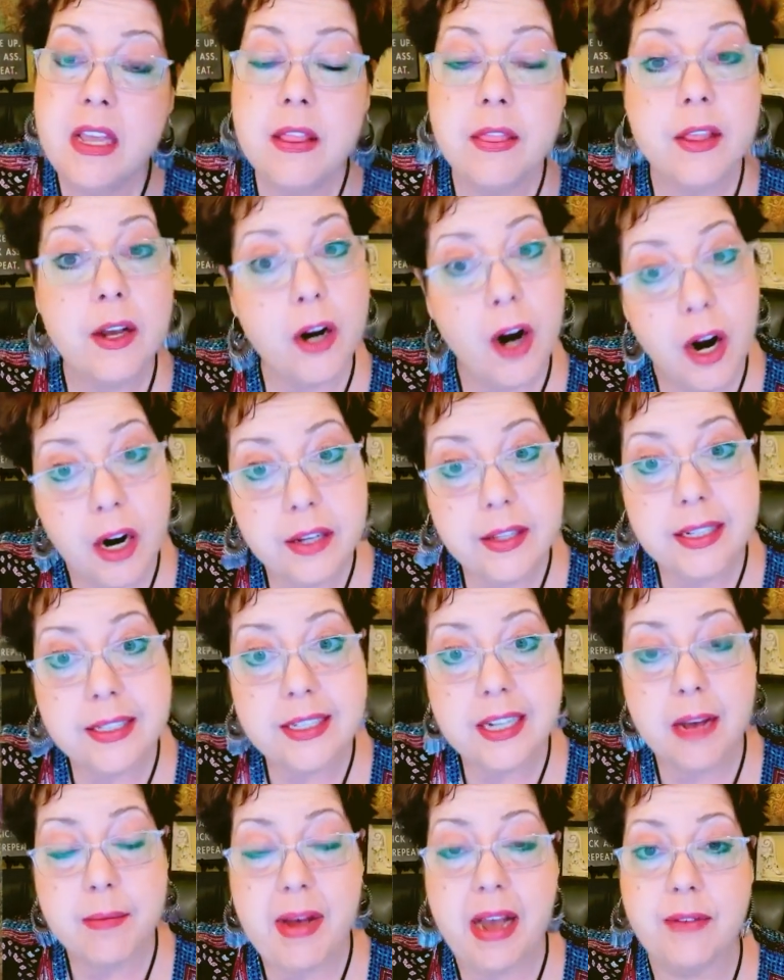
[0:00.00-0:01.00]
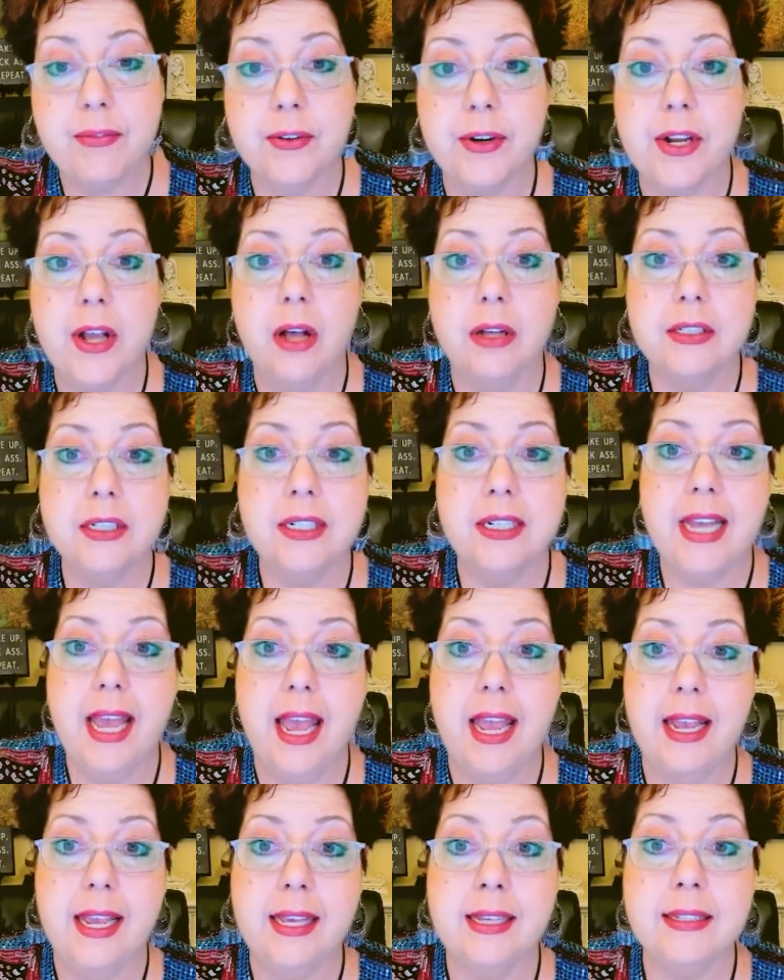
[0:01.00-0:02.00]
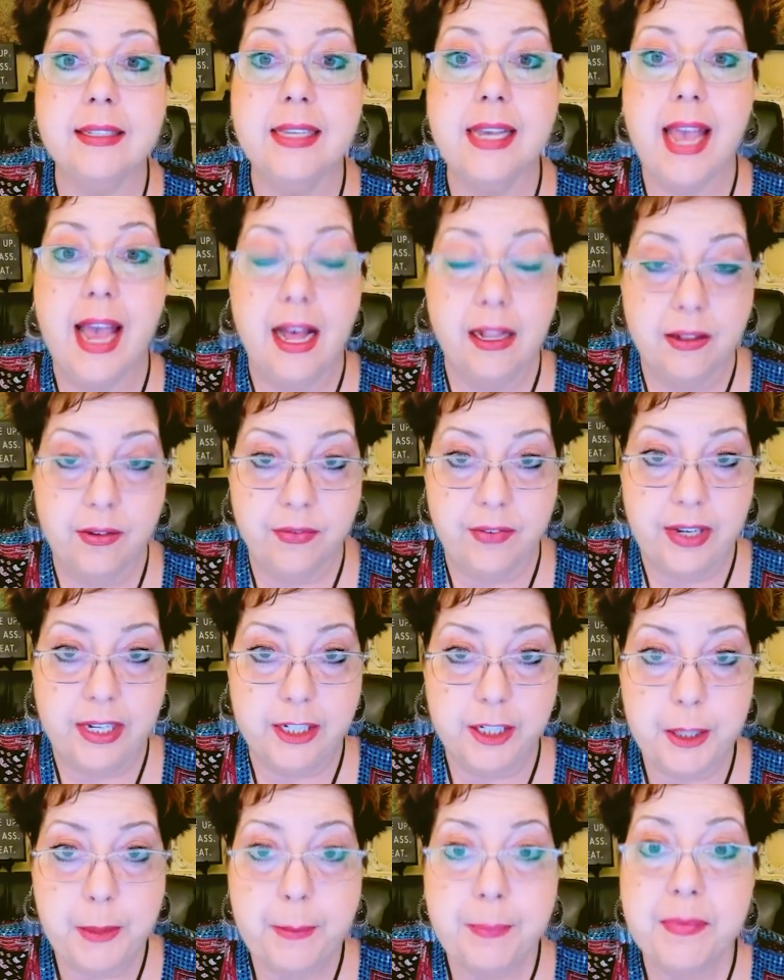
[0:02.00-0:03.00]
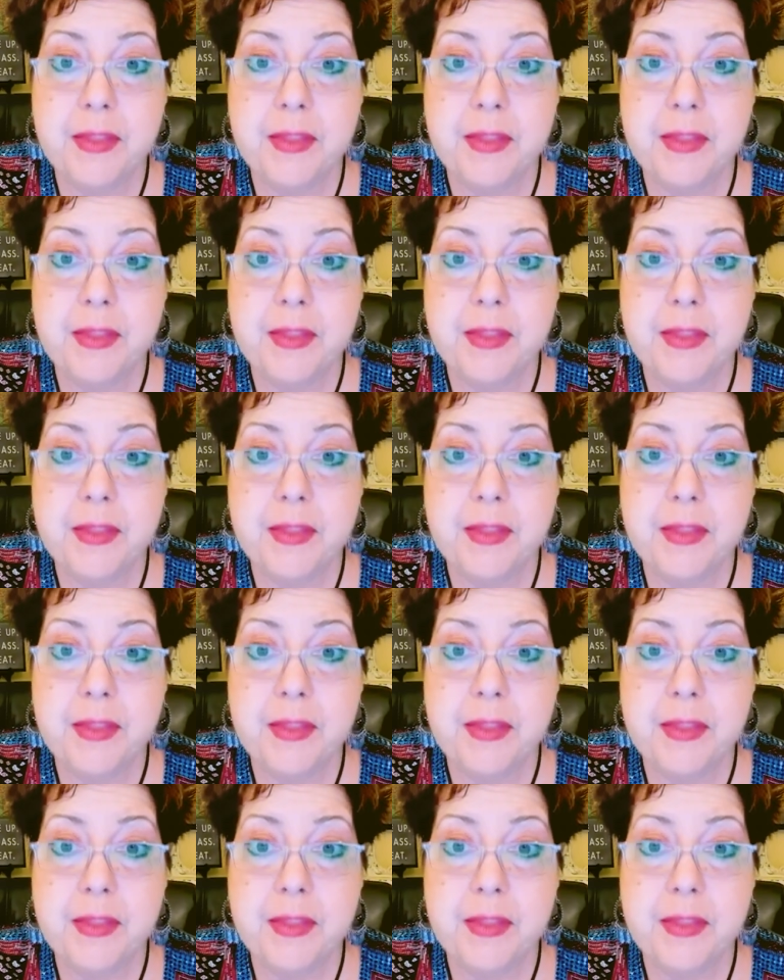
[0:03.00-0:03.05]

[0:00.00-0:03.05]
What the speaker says: The card that's come out for y'all today is the elephant.